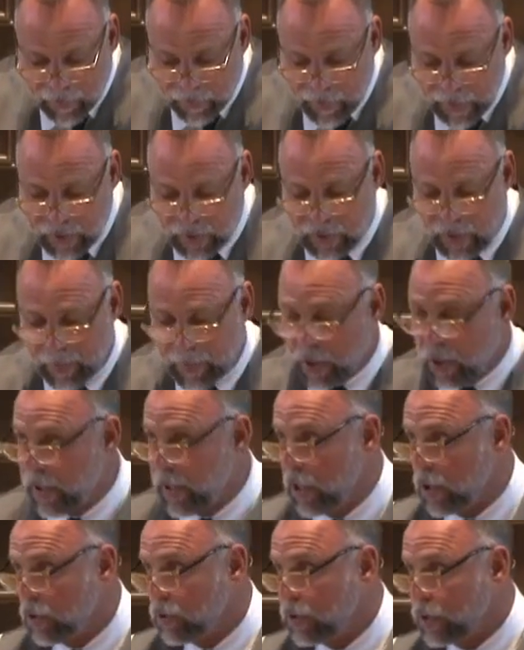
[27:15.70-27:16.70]
a get fit
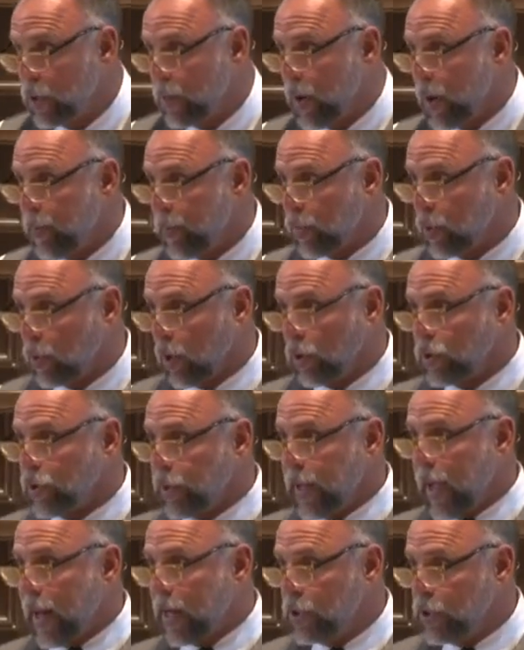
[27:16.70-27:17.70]
seminar, you don't show up
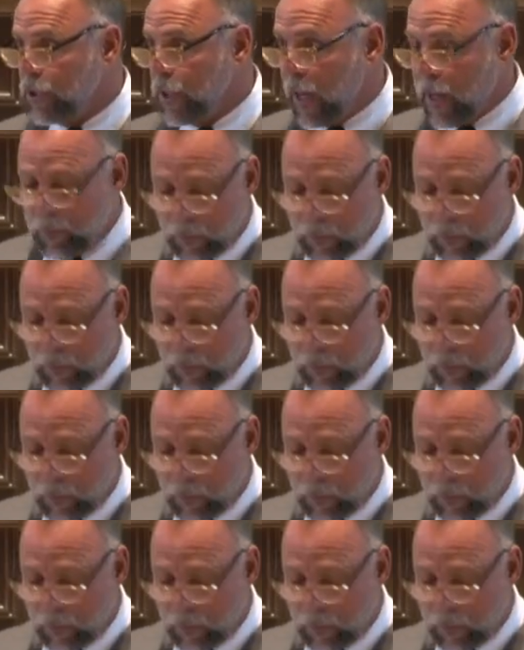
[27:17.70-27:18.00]
grossly out of